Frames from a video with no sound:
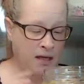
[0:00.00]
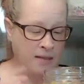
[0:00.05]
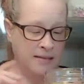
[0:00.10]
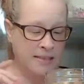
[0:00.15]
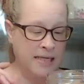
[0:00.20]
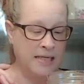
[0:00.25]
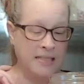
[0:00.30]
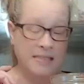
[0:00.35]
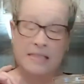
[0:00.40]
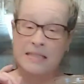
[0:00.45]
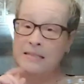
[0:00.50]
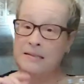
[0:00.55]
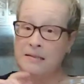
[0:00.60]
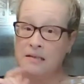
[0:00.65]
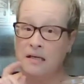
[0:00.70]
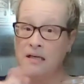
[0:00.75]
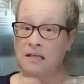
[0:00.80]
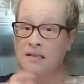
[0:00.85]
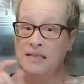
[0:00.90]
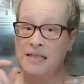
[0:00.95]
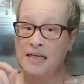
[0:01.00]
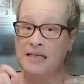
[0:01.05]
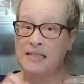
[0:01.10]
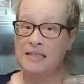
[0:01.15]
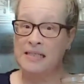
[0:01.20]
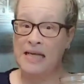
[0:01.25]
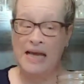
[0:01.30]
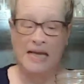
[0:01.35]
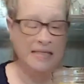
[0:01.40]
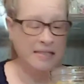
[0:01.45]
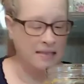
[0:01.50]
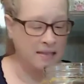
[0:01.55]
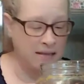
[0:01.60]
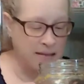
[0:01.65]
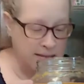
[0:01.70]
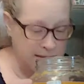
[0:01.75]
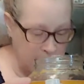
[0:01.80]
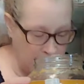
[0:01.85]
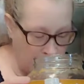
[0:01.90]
take a taste of this